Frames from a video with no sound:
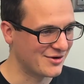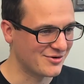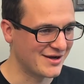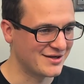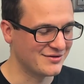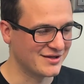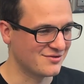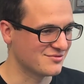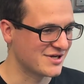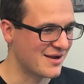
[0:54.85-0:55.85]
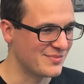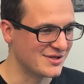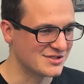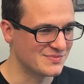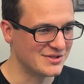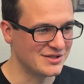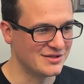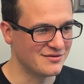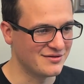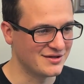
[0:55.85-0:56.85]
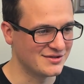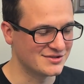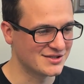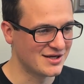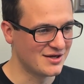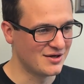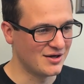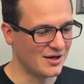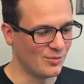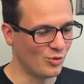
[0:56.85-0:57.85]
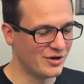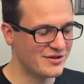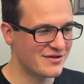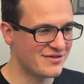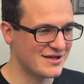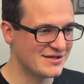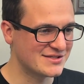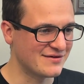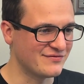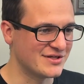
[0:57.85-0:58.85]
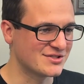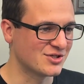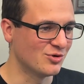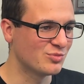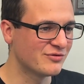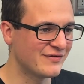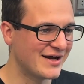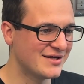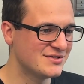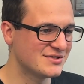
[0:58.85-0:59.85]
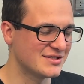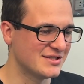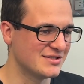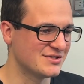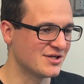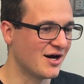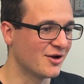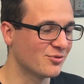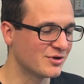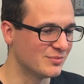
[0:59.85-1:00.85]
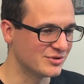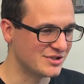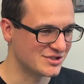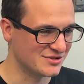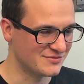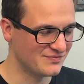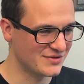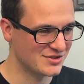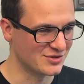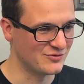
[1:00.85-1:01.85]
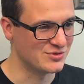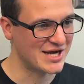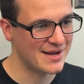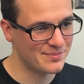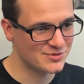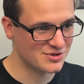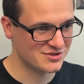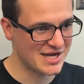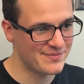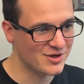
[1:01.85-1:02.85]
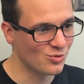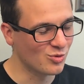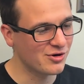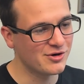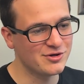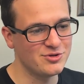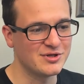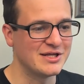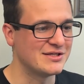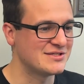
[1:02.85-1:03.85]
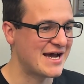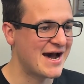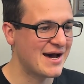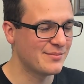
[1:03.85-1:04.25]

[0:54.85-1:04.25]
at it, like your typing speed and things. One of the things that VS Code provides is auto completion. So if you start typing a word, you can hit tab and